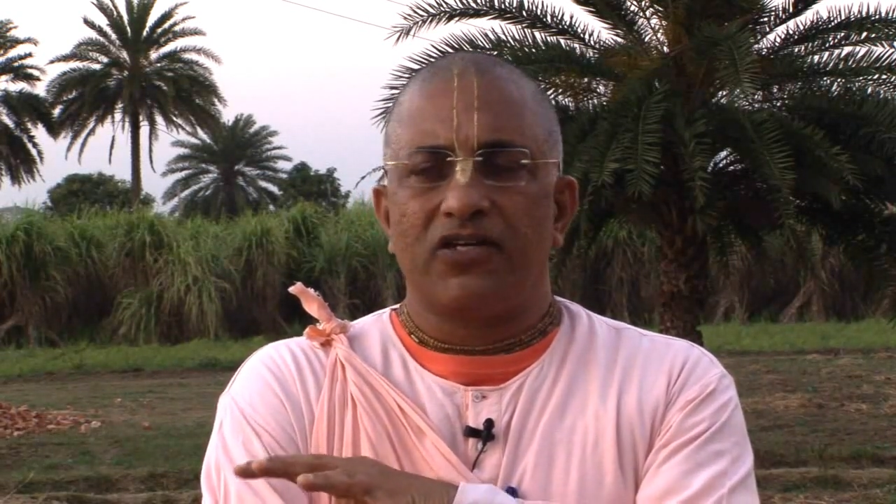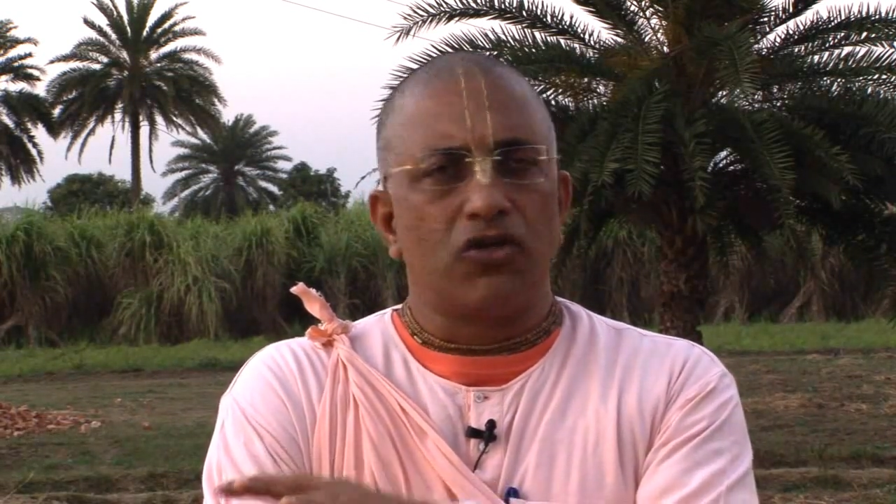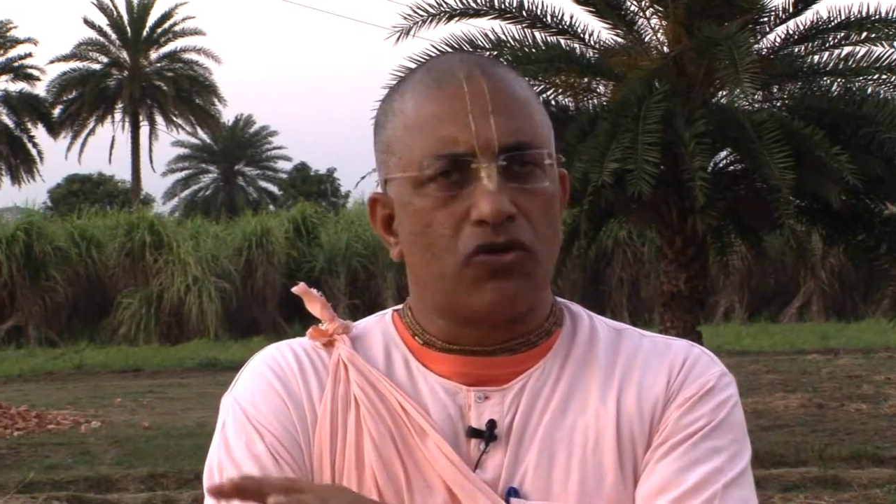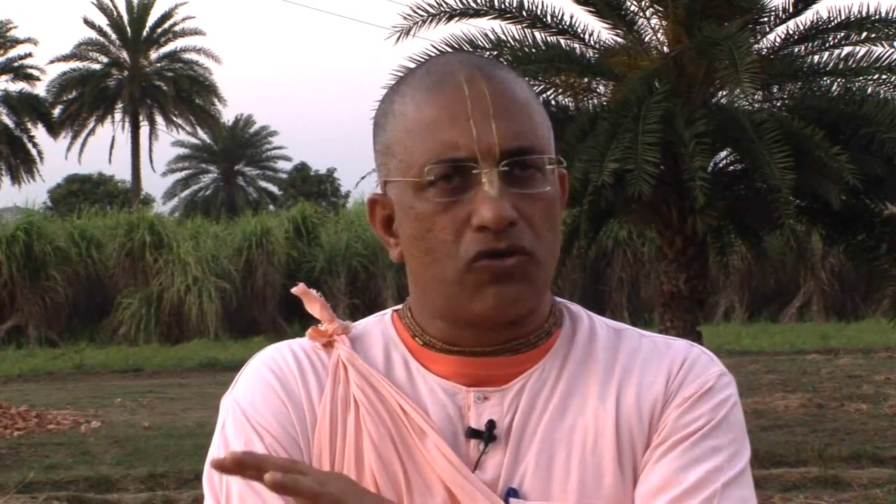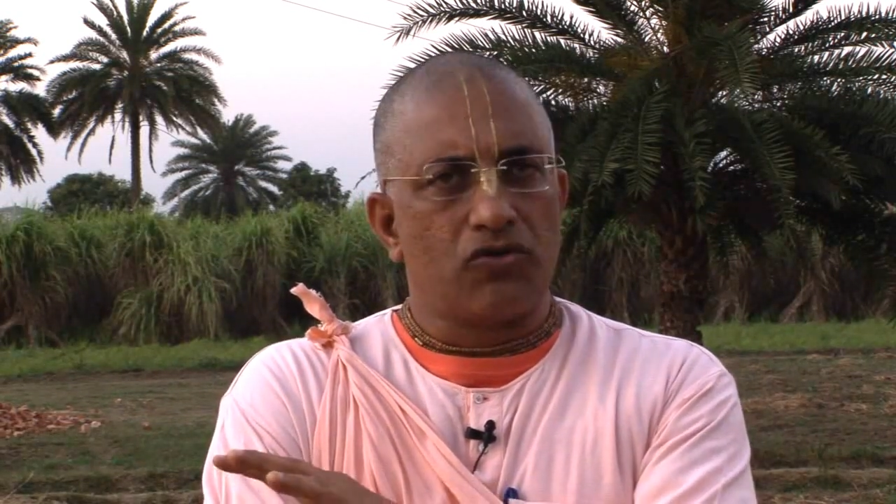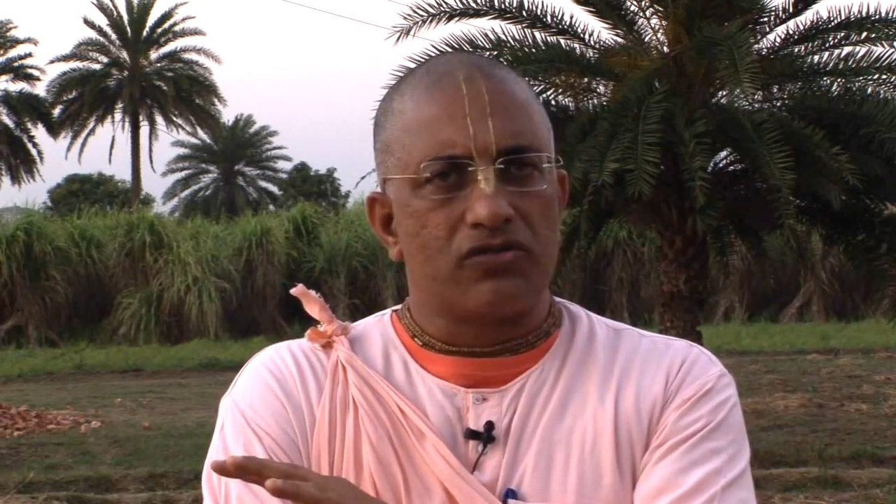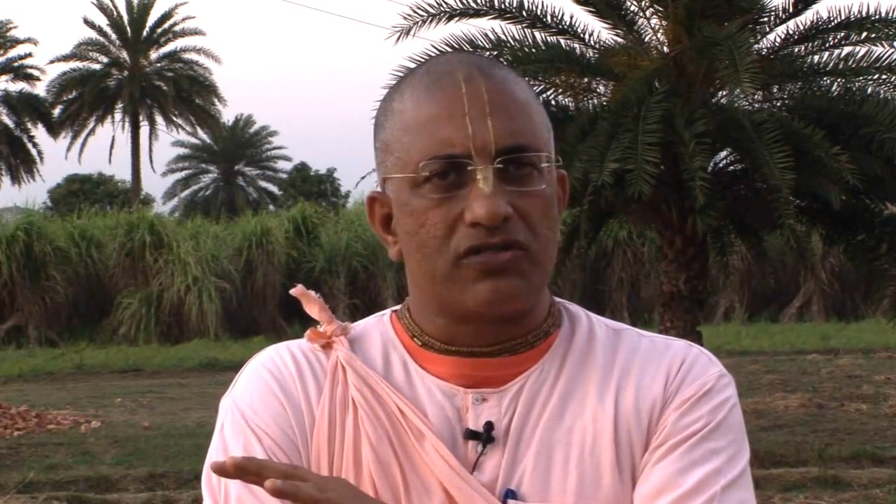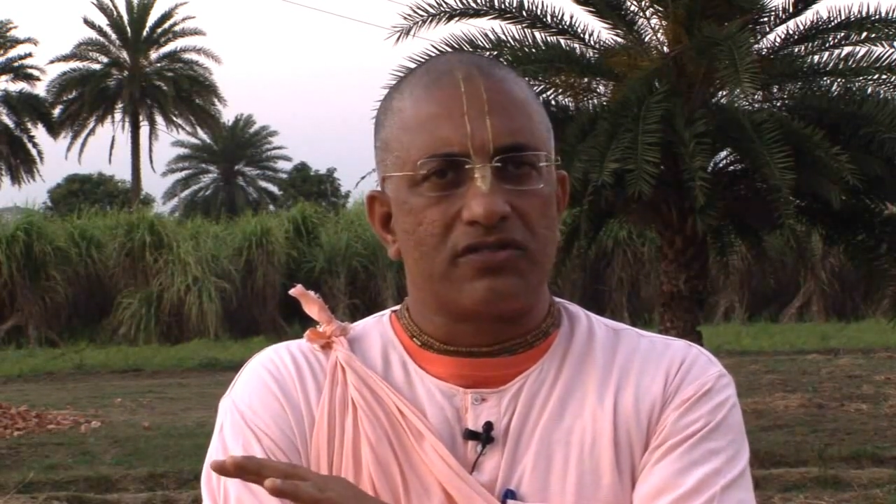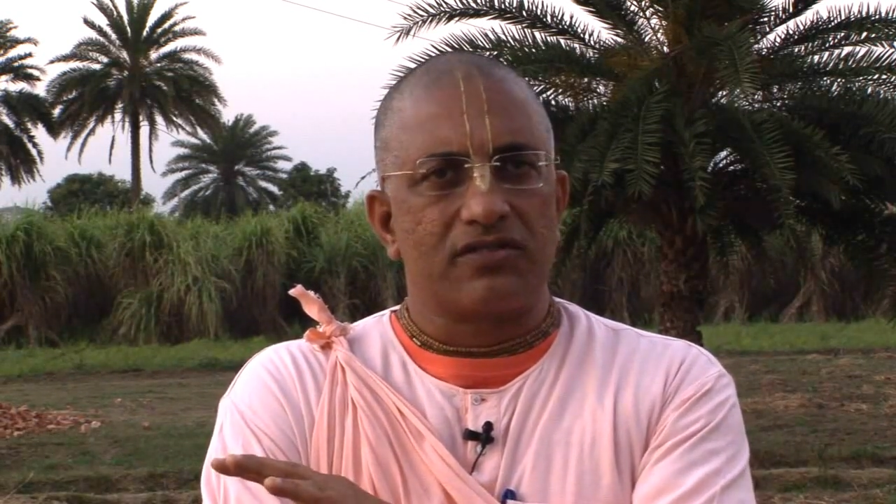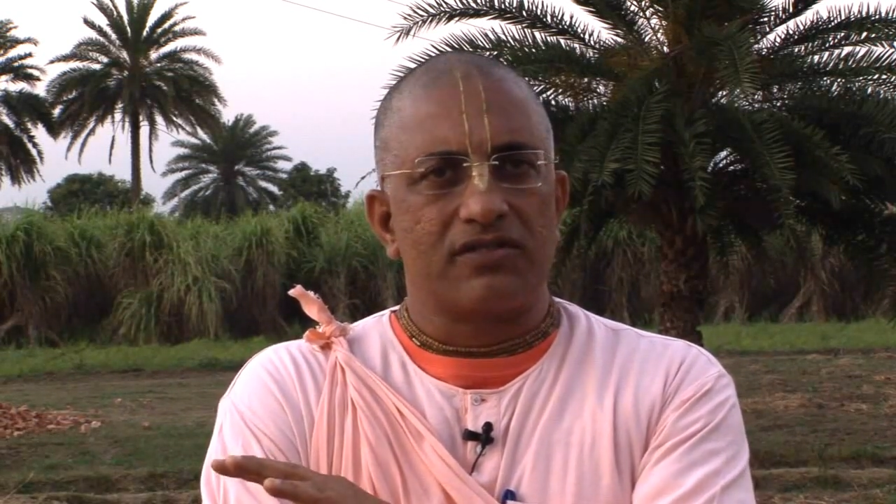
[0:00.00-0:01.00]

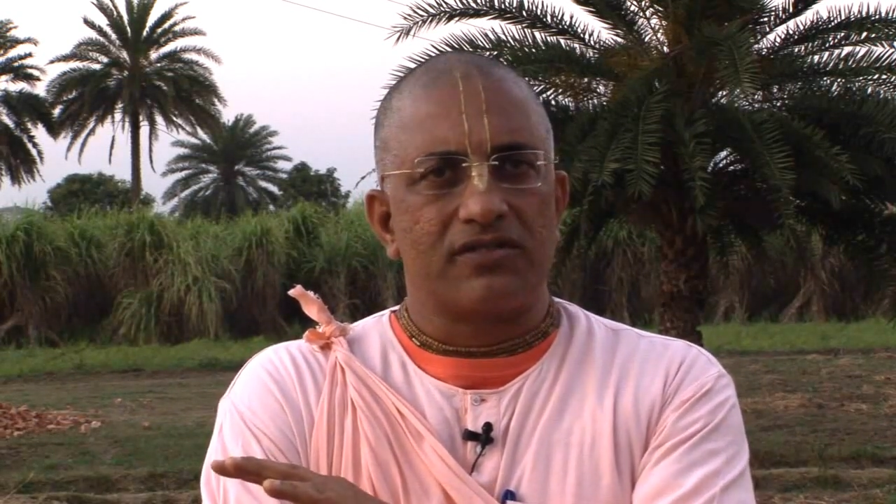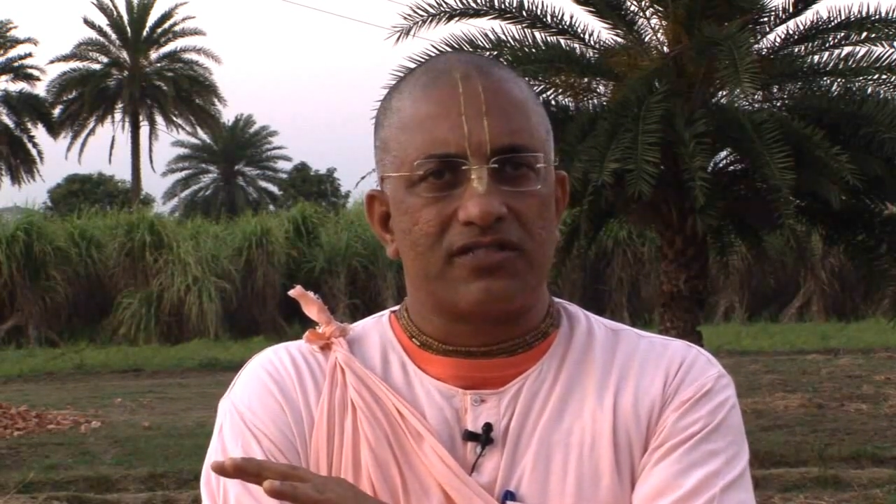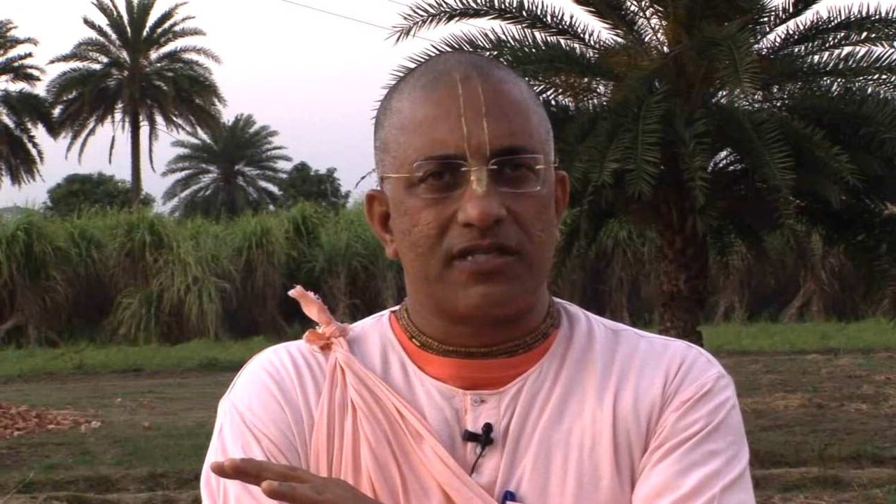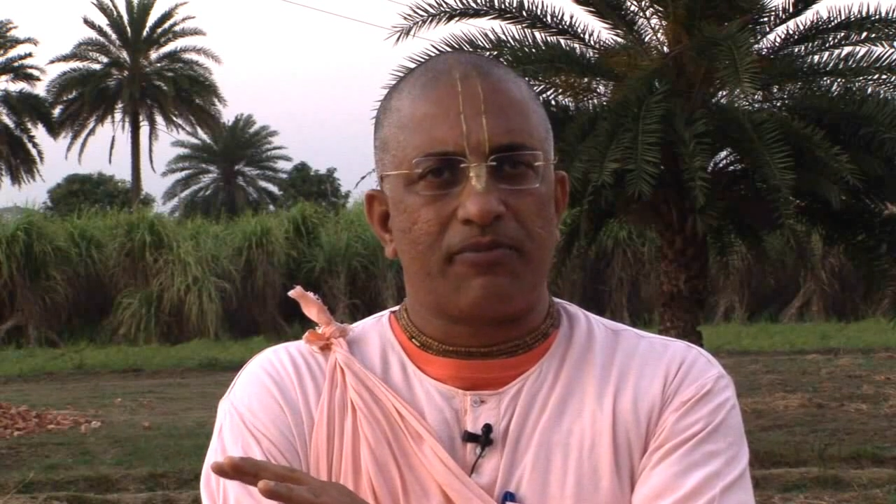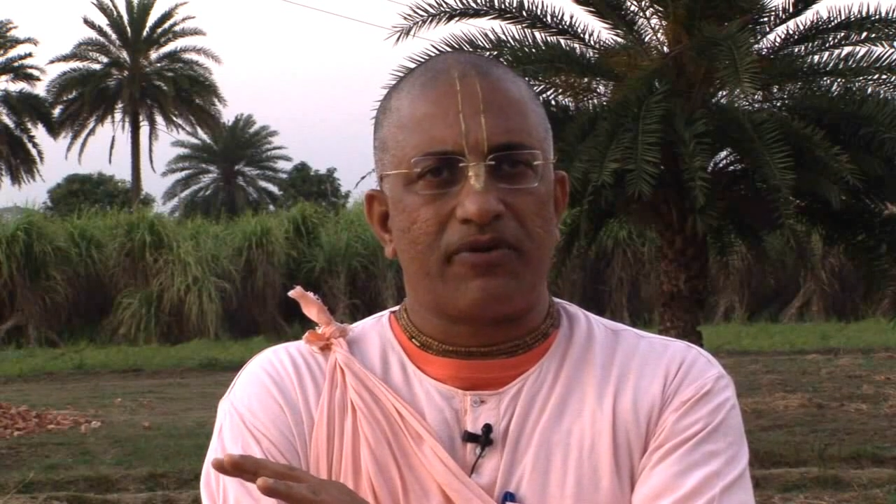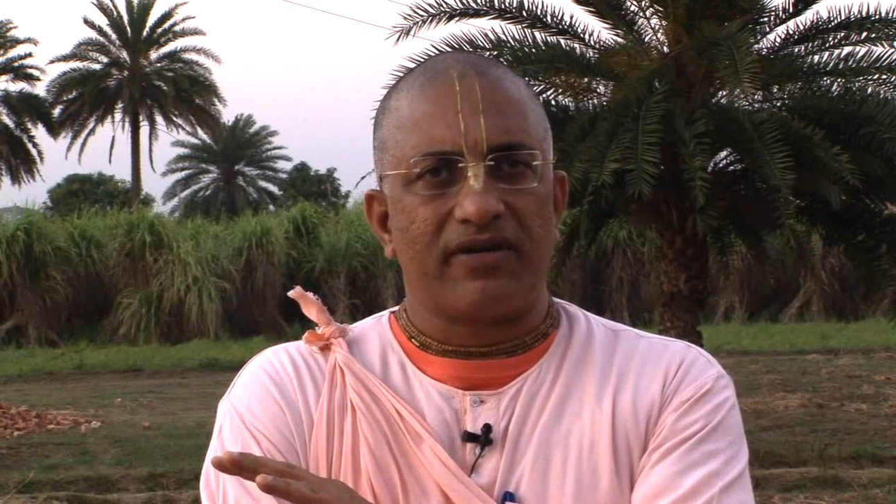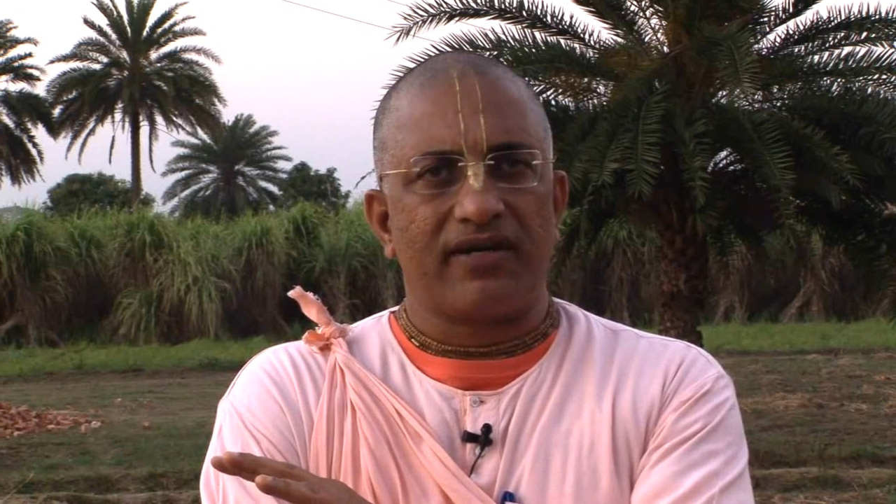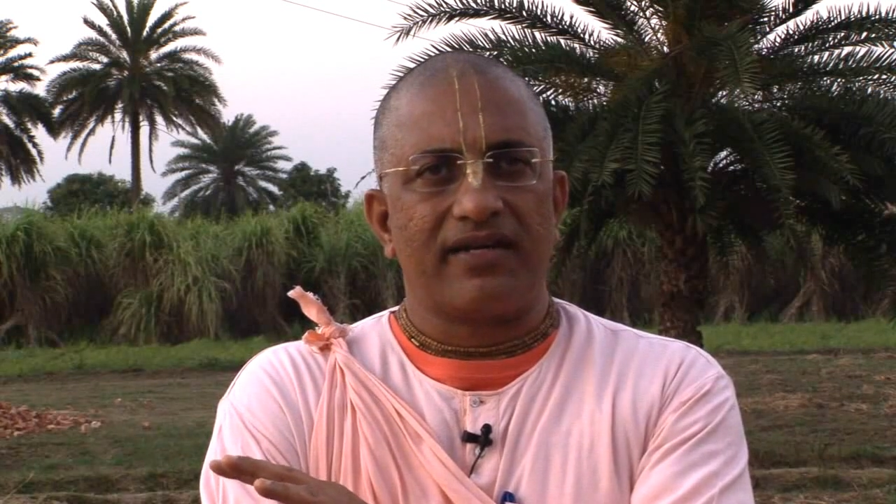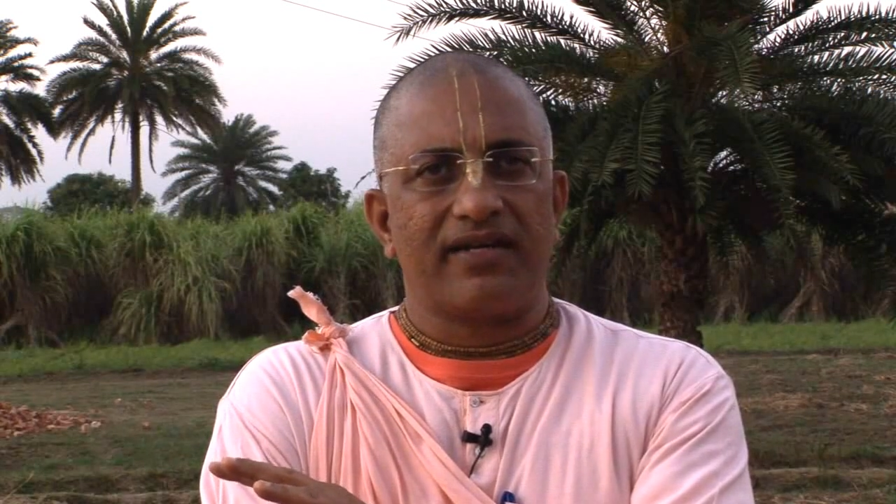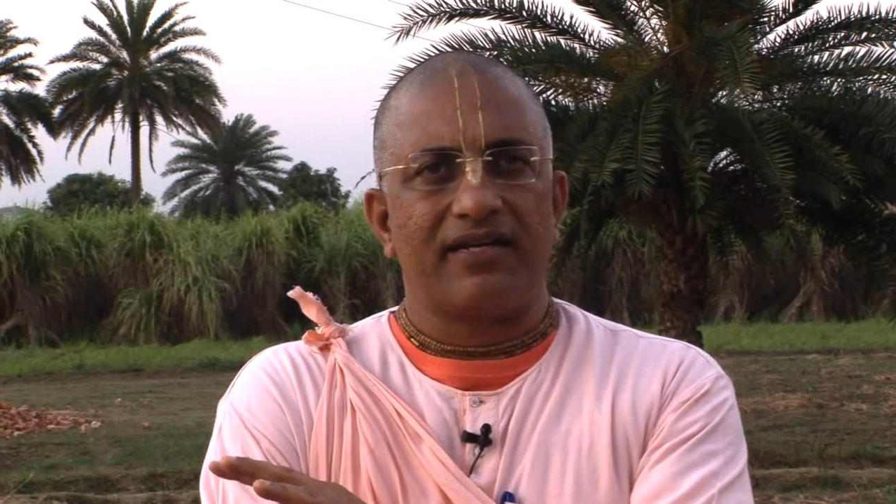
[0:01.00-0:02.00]
gurus separately